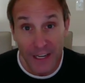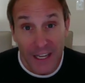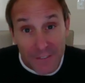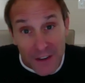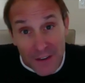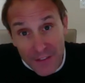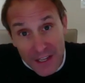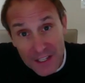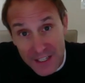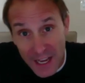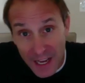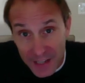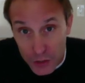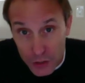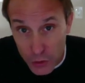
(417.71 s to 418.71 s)
Even if they
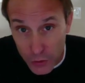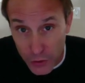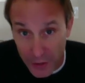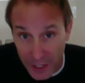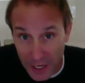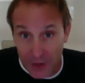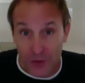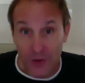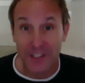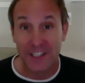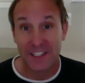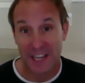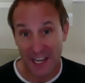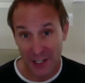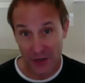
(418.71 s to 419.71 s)
signed a 2-year contract,
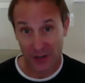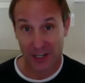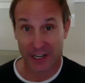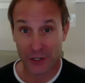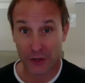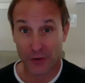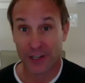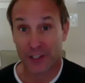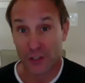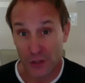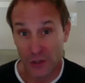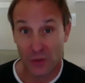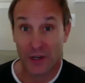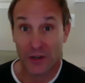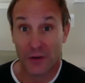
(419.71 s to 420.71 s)
a 10-year contract, a
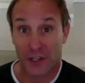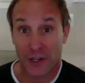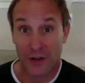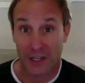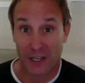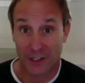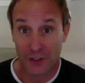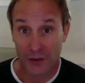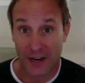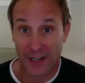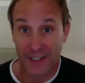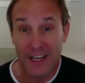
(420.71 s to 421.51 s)
200-year contract,